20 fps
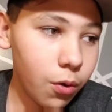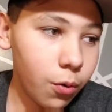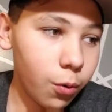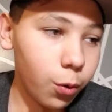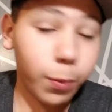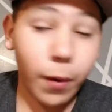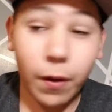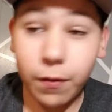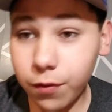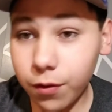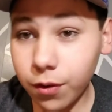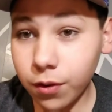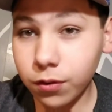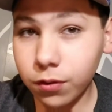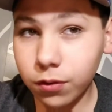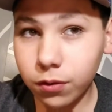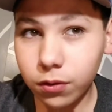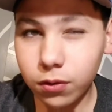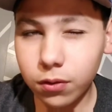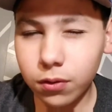with my
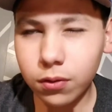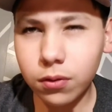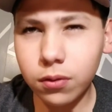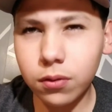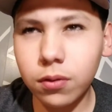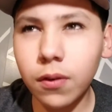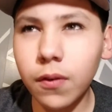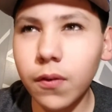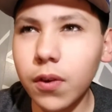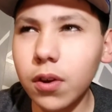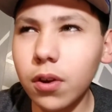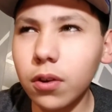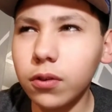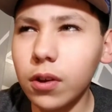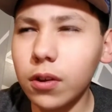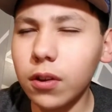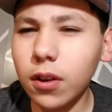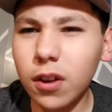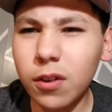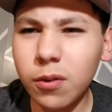first two
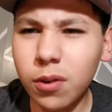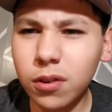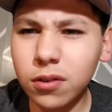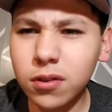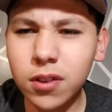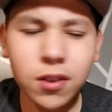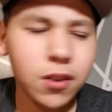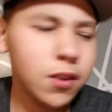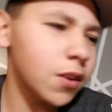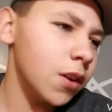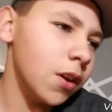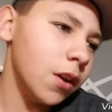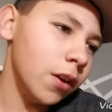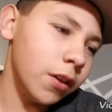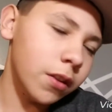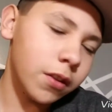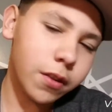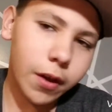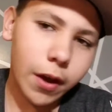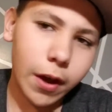videos, I think it was
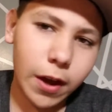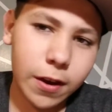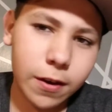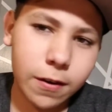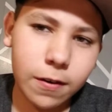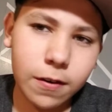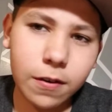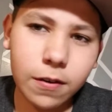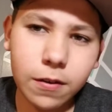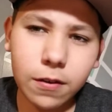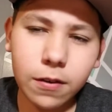that